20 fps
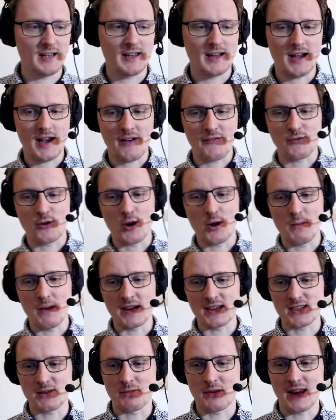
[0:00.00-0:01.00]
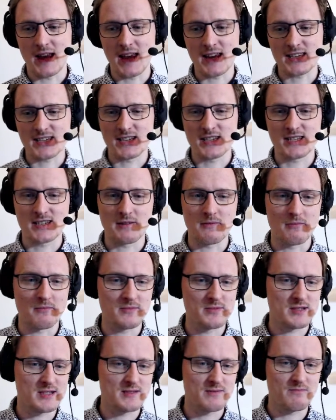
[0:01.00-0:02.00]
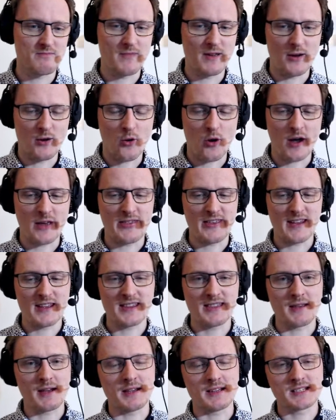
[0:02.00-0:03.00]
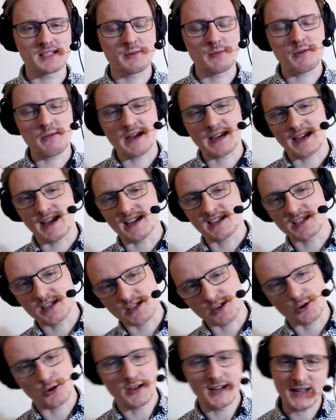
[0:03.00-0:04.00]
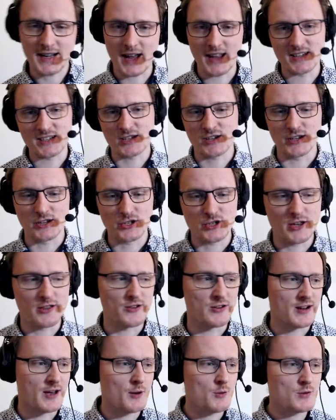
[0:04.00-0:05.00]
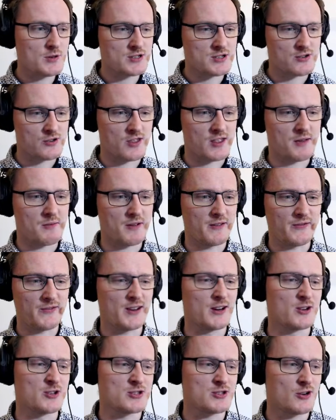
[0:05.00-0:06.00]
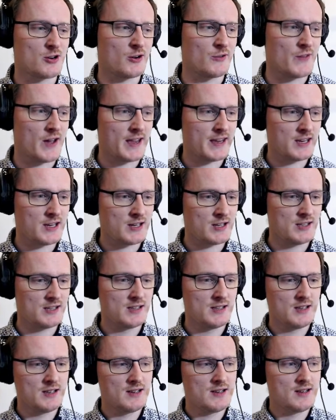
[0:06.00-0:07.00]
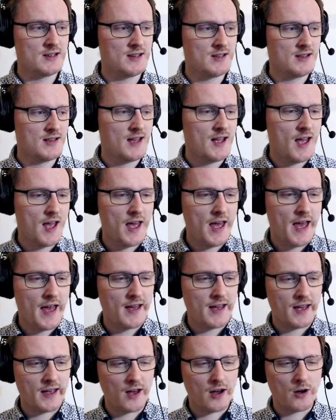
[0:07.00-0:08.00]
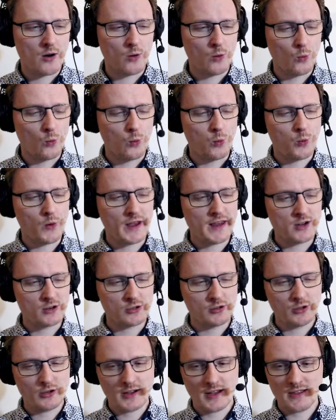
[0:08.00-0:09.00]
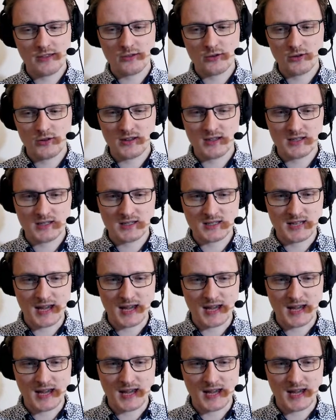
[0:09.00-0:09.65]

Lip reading: I've got to make some guesses, and I think that some of my guesses are going to cancel each other out so that my figure's sort of accurate. When you're looking through the